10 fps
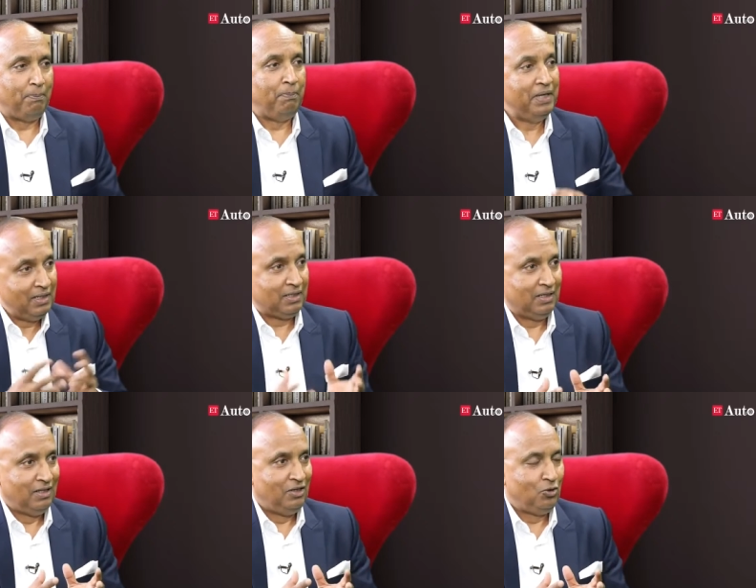built
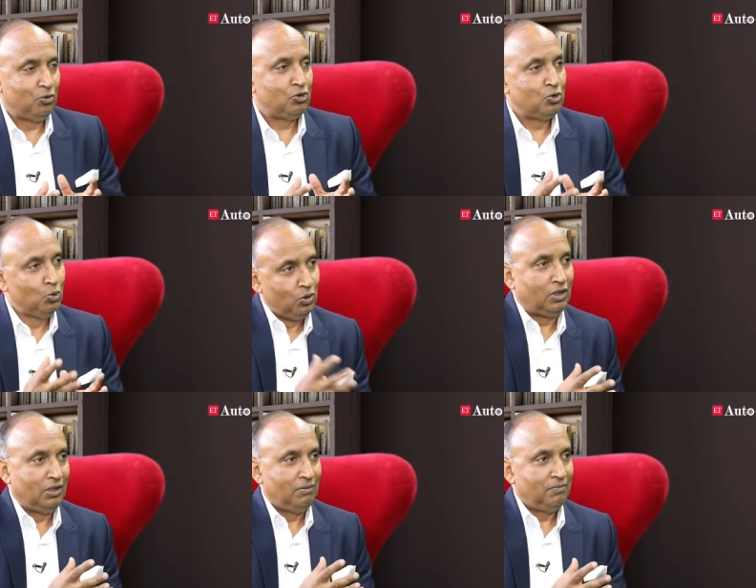to
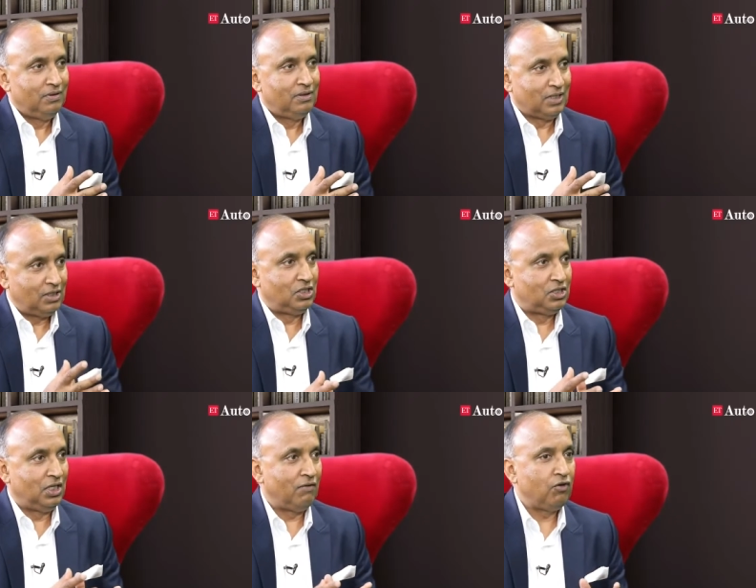suit such
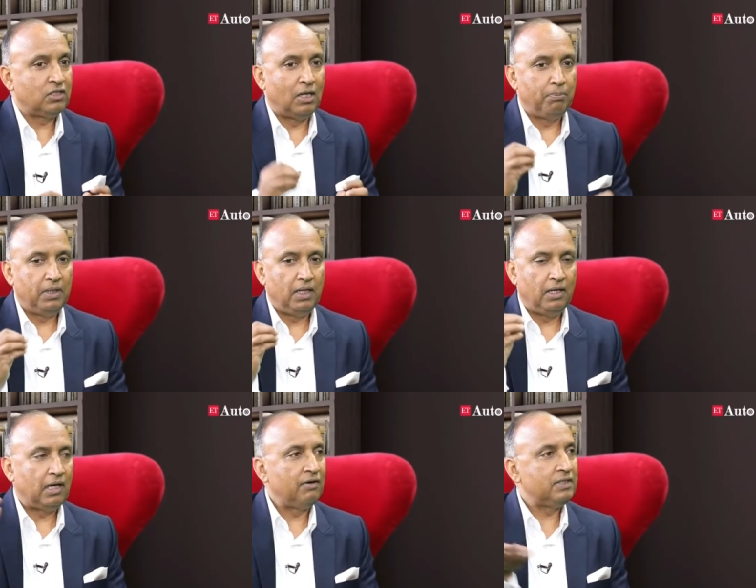thing. For example,
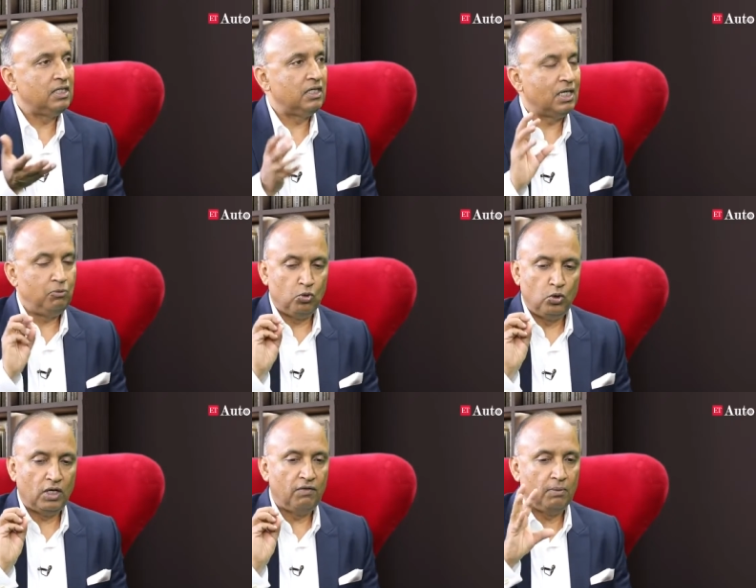in harvesting time, you
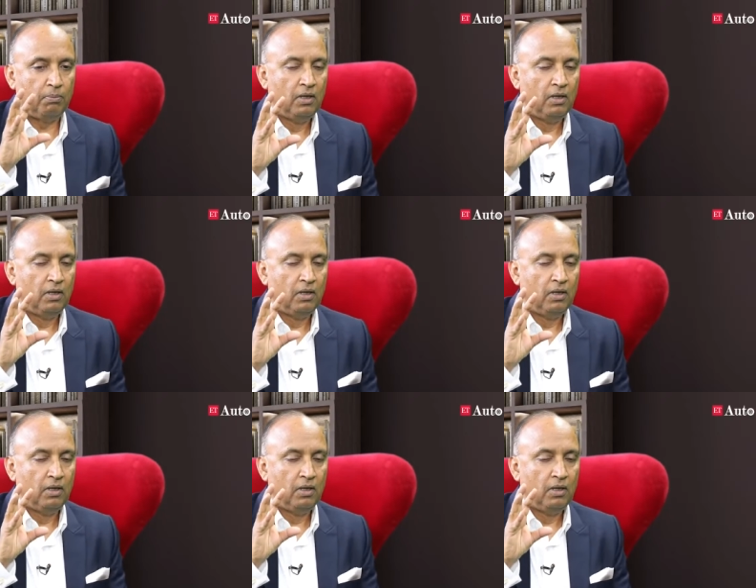could have a